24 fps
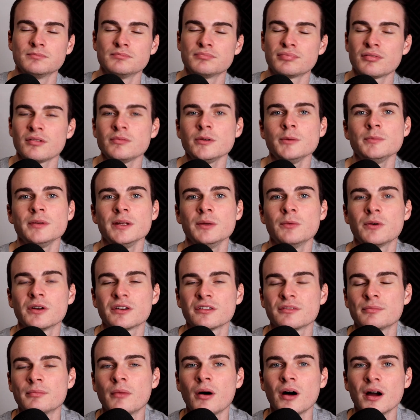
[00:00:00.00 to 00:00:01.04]
probably one
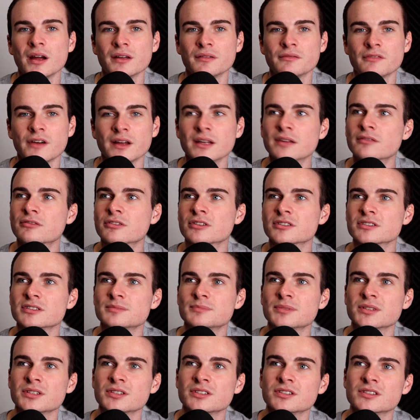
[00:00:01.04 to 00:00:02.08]
of my favorites
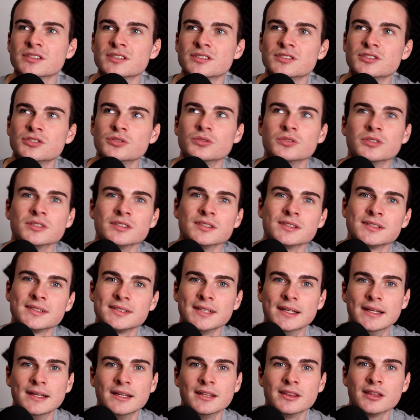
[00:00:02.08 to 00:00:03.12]
because you can
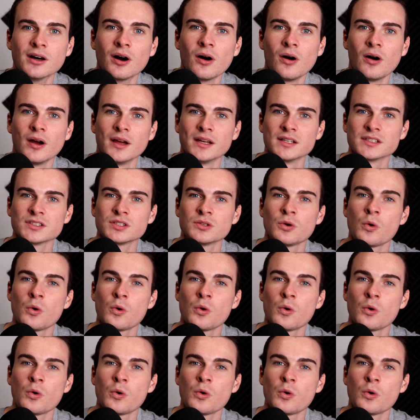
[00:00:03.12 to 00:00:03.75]
seek the highest